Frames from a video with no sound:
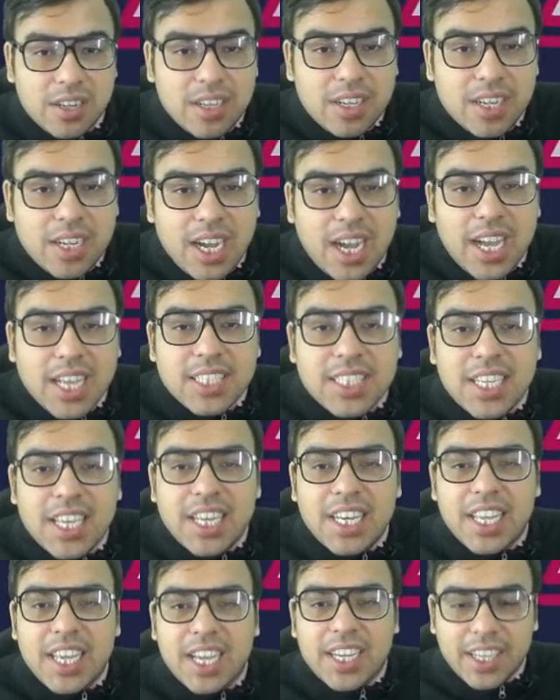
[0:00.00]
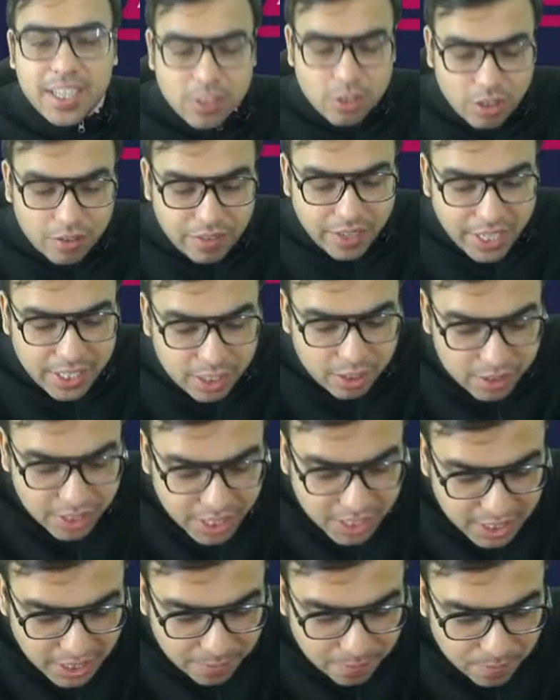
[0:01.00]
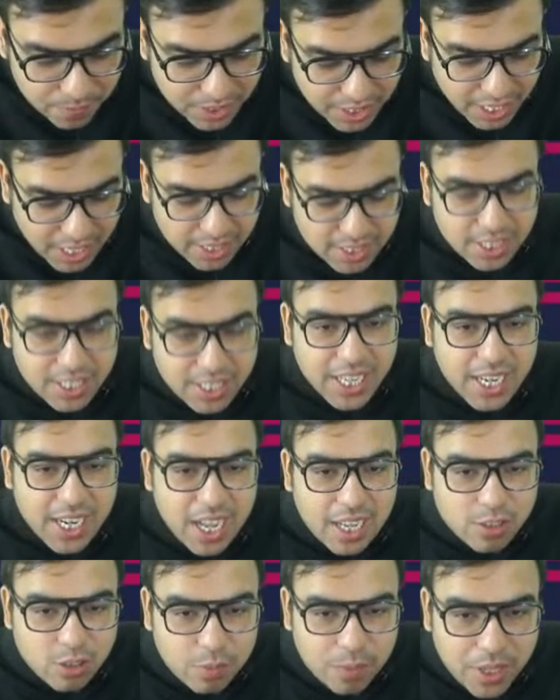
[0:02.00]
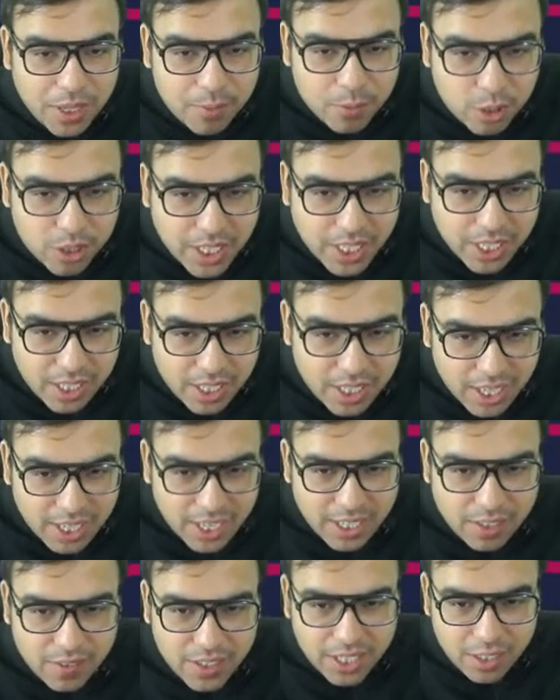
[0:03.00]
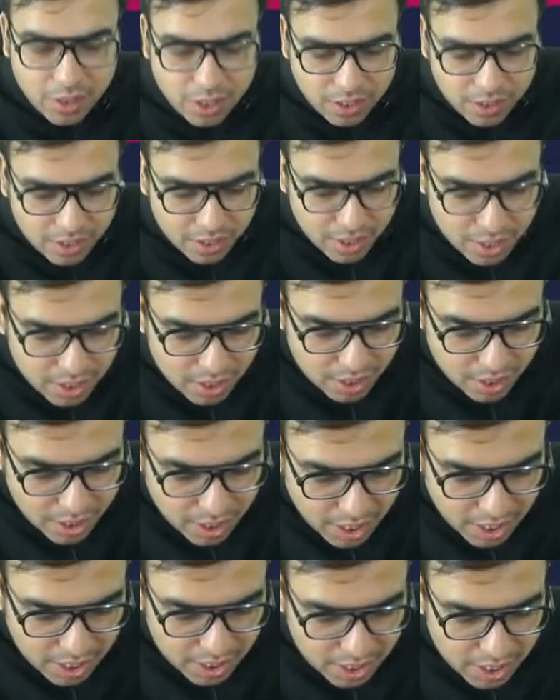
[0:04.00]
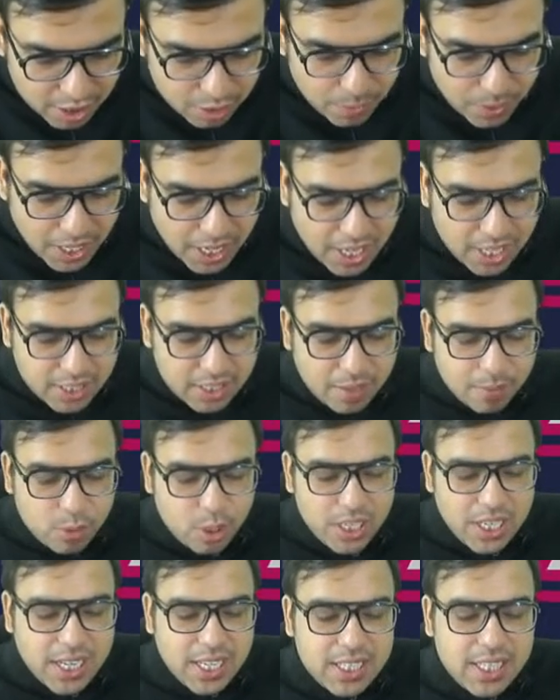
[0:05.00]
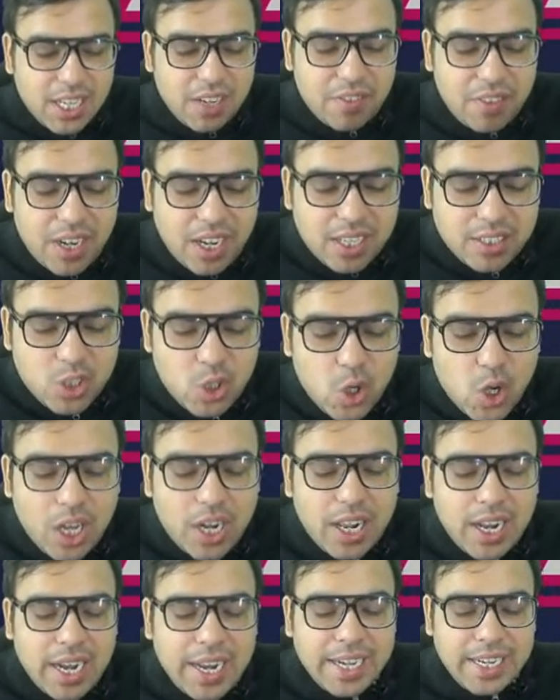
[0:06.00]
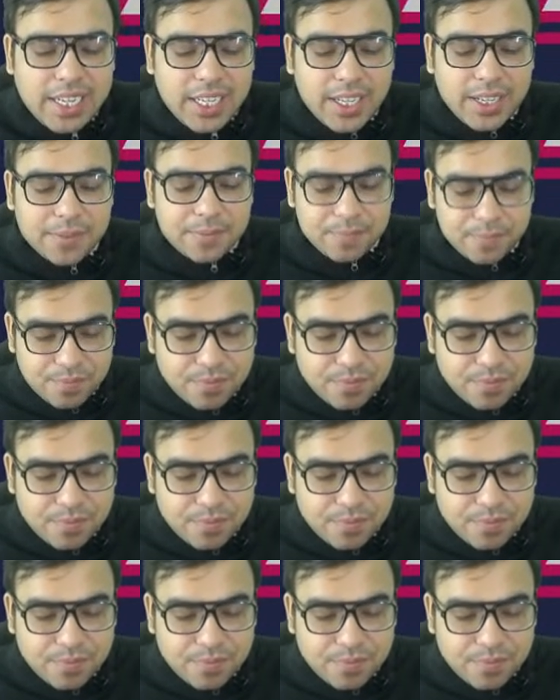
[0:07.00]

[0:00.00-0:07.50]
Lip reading: Kahan se ye liya gaya, isko find out kijiye. Yes, D ka Supreme Court hai. Haan, right, very good. And Rashmikant, Amolya, Devraj, you all are right. Haan.